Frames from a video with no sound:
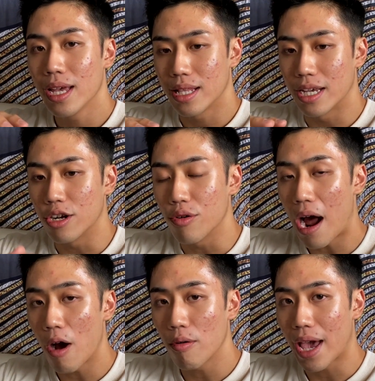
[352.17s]
the
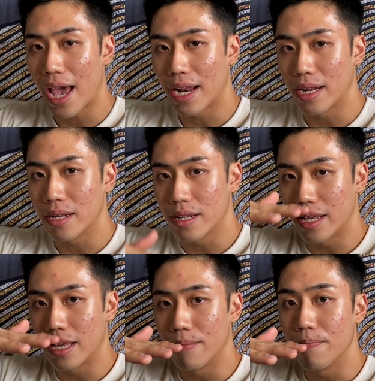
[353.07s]
ground and
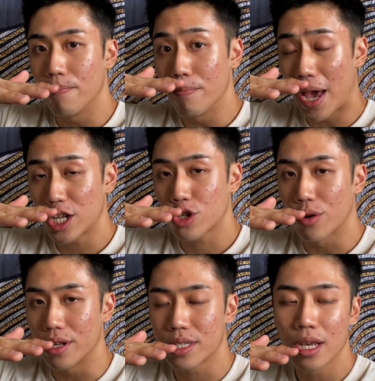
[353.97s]
the
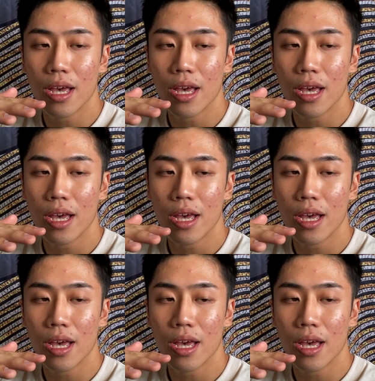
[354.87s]
mattress.